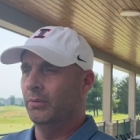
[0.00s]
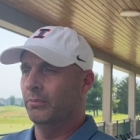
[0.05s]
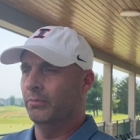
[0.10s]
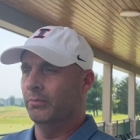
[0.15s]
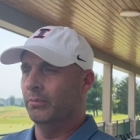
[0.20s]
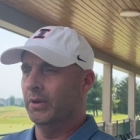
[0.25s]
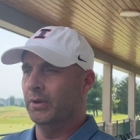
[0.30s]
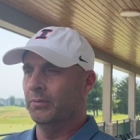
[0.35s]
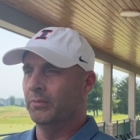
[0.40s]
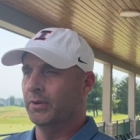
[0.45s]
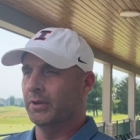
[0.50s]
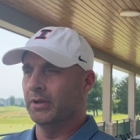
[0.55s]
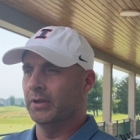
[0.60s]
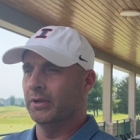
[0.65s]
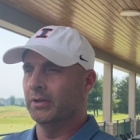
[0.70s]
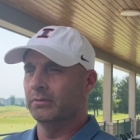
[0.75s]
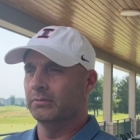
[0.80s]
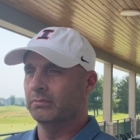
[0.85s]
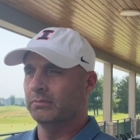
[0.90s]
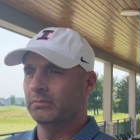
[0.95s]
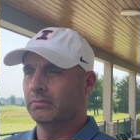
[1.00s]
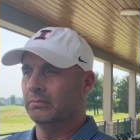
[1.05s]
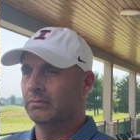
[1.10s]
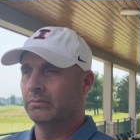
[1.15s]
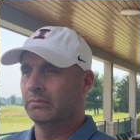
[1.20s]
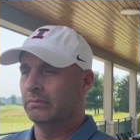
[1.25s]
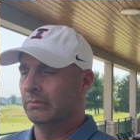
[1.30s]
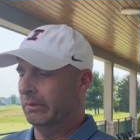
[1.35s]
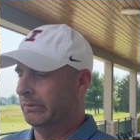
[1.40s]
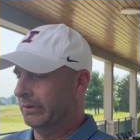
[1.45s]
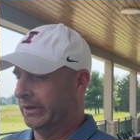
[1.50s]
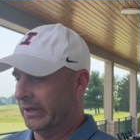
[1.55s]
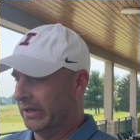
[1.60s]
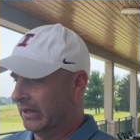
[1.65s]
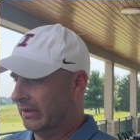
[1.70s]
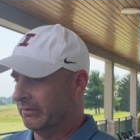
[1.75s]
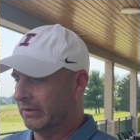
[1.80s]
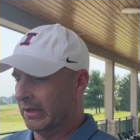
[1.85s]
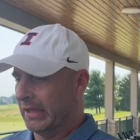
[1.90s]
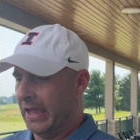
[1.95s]
we want to
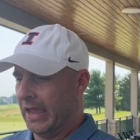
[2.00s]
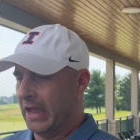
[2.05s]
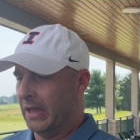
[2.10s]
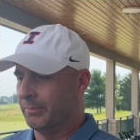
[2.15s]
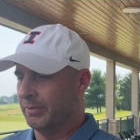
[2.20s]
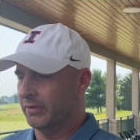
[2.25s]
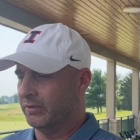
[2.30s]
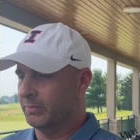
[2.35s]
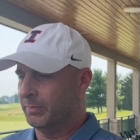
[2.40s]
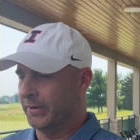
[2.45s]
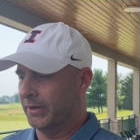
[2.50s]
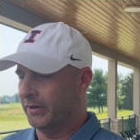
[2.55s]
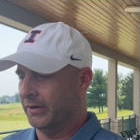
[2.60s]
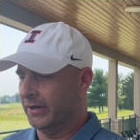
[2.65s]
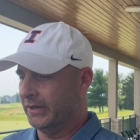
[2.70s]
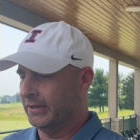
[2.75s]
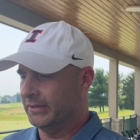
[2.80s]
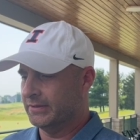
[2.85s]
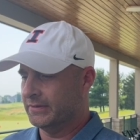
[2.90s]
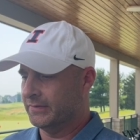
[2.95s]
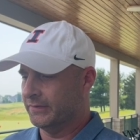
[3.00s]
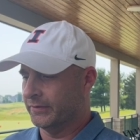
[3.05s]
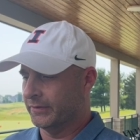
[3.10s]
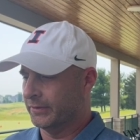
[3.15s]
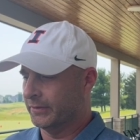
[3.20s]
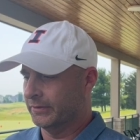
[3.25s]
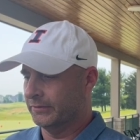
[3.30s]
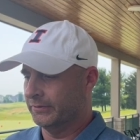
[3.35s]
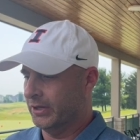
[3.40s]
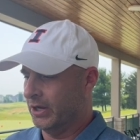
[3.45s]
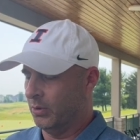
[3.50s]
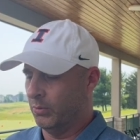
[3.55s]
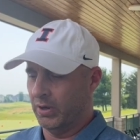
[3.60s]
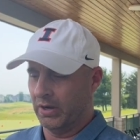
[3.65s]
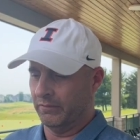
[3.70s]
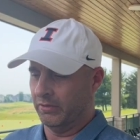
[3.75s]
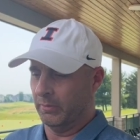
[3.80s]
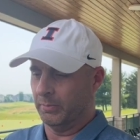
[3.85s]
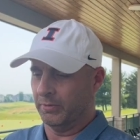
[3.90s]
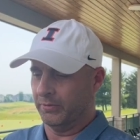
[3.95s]
give a camp experience for, you know,
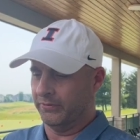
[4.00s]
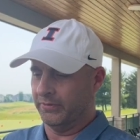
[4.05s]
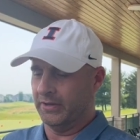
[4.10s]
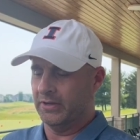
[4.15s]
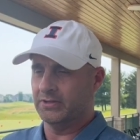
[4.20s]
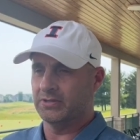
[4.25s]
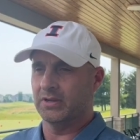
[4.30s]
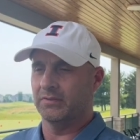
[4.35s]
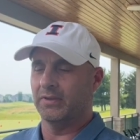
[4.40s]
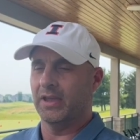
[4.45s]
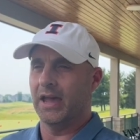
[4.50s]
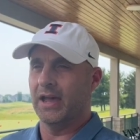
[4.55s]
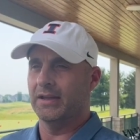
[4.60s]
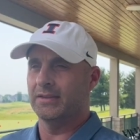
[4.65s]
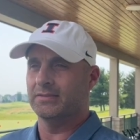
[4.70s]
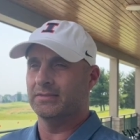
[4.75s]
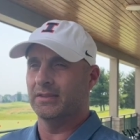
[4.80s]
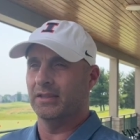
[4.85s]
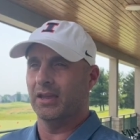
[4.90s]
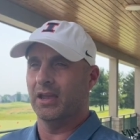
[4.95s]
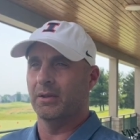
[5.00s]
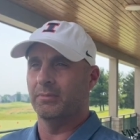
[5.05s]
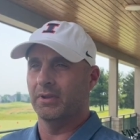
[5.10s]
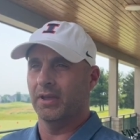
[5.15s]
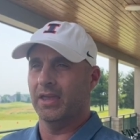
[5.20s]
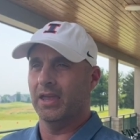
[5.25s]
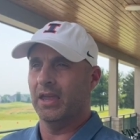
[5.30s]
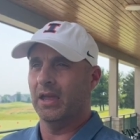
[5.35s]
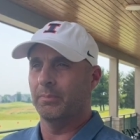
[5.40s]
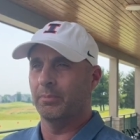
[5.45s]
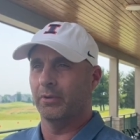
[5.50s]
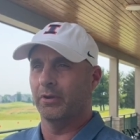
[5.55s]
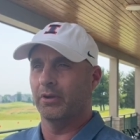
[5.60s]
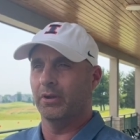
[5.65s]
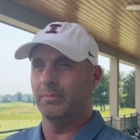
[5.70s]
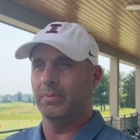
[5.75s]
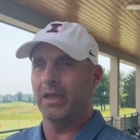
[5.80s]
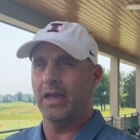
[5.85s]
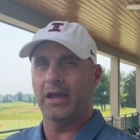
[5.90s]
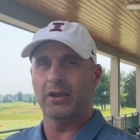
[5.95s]
whatever the percentage of guys that come to camp are going
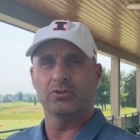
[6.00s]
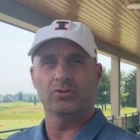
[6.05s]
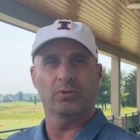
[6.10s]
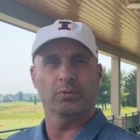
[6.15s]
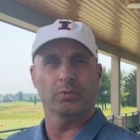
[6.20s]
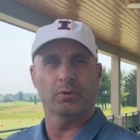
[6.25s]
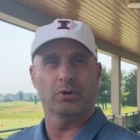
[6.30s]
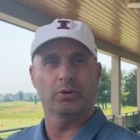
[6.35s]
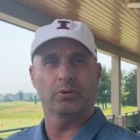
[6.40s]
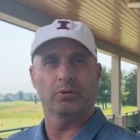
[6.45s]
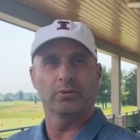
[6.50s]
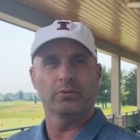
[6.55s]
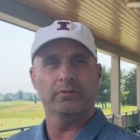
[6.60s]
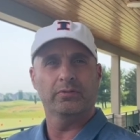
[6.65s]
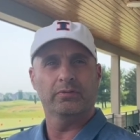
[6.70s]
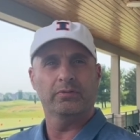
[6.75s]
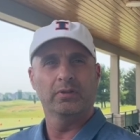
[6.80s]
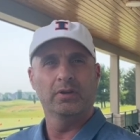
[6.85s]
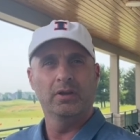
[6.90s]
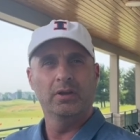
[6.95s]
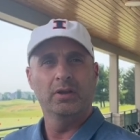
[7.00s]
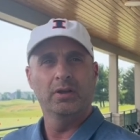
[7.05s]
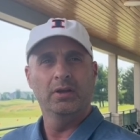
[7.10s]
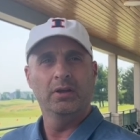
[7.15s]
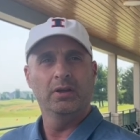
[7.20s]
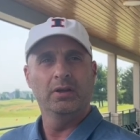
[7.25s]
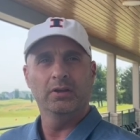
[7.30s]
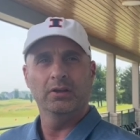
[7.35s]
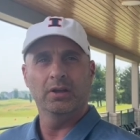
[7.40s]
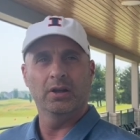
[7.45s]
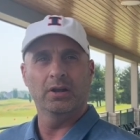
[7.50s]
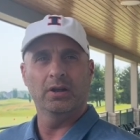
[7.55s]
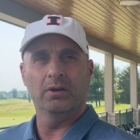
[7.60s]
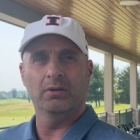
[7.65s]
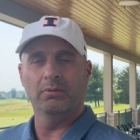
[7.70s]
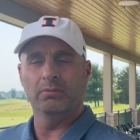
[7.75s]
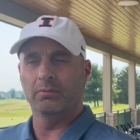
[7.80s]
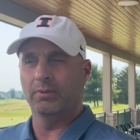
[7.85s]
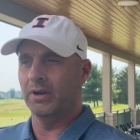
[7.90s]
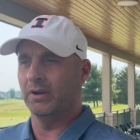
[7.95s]
to be actual recruits, you
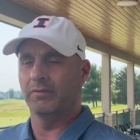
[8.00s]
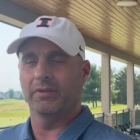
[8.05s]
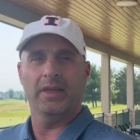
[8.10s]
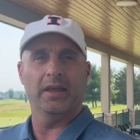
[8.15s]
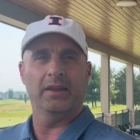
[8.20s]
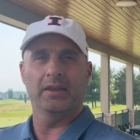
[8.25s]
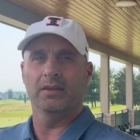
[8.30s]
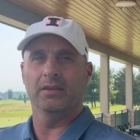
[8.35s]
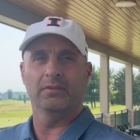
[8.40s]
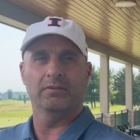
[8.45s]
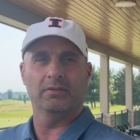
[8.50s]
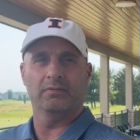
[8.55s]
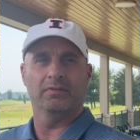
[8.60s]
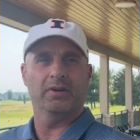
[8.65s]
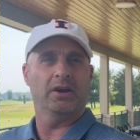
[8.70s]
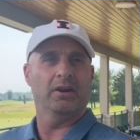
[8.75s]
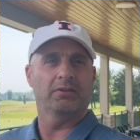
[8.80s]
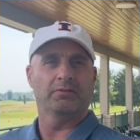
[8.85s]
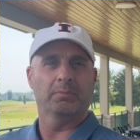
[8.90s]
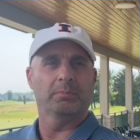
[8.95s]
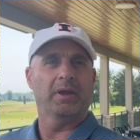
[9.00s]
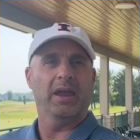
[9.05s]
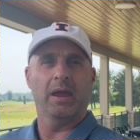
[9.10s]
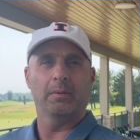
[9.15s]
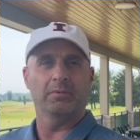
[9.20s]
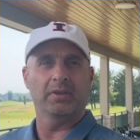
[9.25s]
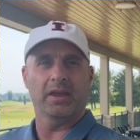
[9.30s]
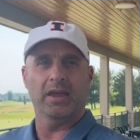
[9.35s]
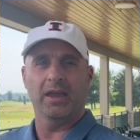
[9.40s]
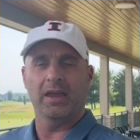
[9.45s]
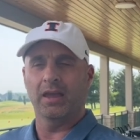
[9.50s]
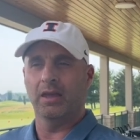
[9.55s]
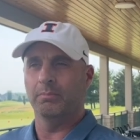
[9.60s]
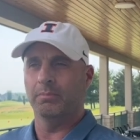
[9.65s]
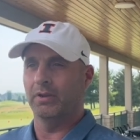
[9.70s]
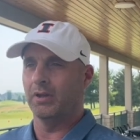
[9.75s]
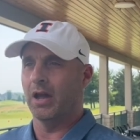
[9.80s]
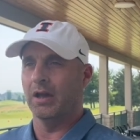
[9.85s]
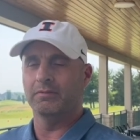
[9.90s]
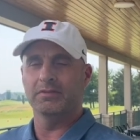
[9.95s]
know, whatever that is. It varies from camp to camp,
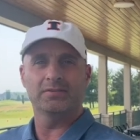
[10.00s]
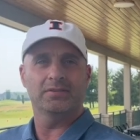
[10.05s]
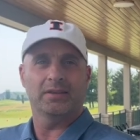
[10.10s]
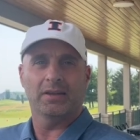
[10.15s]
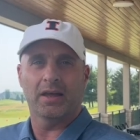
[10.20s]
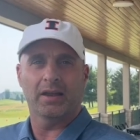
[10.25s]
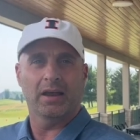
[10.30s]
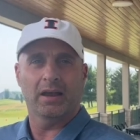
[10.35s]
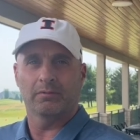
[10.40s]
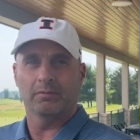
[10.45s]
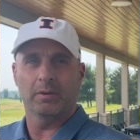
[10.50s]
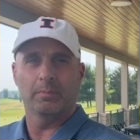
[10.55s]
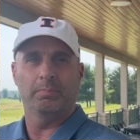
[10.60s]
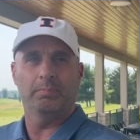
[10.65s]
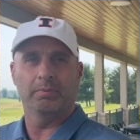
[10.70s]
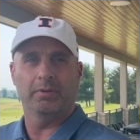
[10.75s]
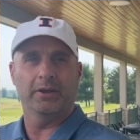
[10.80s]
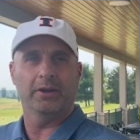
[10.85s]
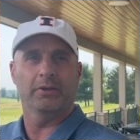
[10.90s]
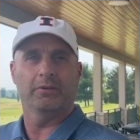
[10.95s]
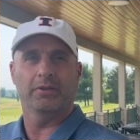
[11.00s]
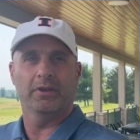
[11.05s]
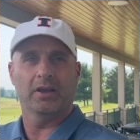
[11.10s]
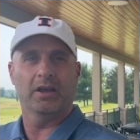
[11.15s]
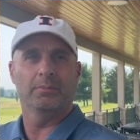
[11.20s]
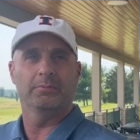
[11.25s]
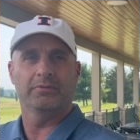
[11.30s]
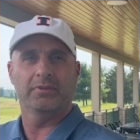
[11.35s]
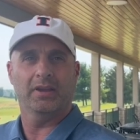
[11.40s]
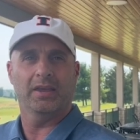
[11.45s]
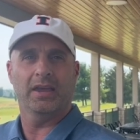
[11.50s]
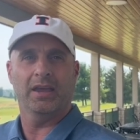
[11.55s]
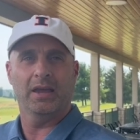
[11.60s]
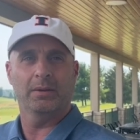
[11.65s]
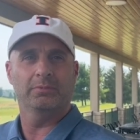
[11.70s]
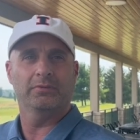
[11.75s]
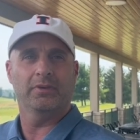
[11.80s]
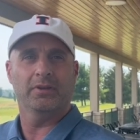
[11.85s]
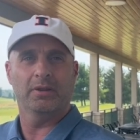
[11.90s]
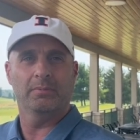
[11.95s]
but obviously not every player that comes to
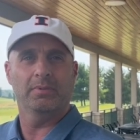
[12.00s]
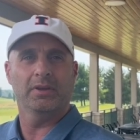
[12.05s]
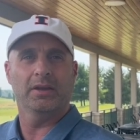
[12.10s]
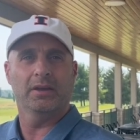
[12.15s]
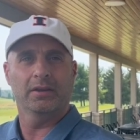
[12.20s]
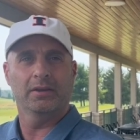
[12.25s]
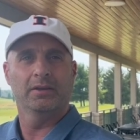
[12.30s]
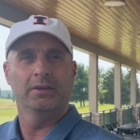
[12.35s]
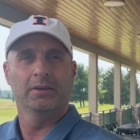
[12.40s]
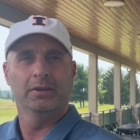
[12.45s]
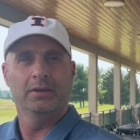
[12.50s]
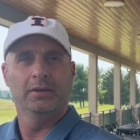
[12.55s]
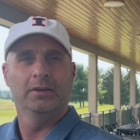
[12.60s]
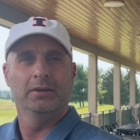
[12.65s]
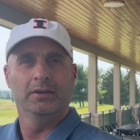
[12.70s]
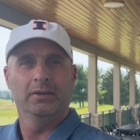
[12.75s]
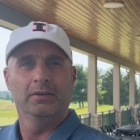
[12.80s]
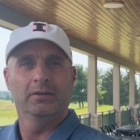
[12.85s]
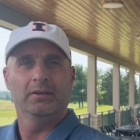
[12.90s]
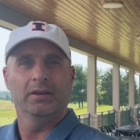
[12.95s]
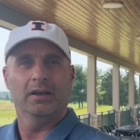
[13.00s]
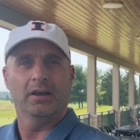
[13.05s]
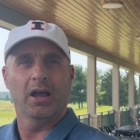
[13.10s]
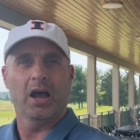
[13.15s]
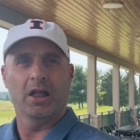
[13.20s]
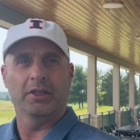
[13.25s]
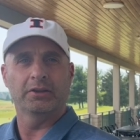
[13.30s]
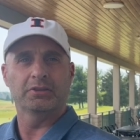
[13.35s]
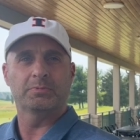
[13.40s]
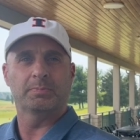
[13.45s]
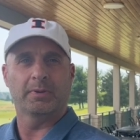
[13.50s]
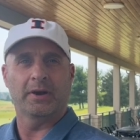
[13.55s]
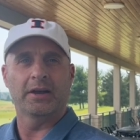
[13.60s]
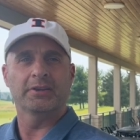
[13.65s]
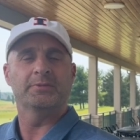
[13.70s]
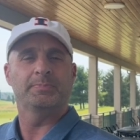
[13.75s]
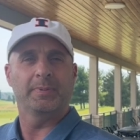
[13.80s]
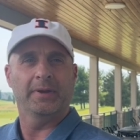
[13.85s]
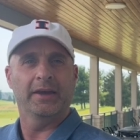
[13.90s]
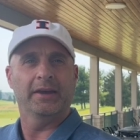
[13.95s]
camp is going to be a college
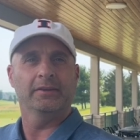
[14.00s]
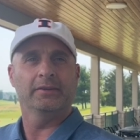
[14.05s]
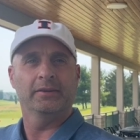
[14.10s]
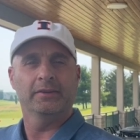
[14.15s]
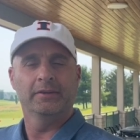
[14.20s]
prospect.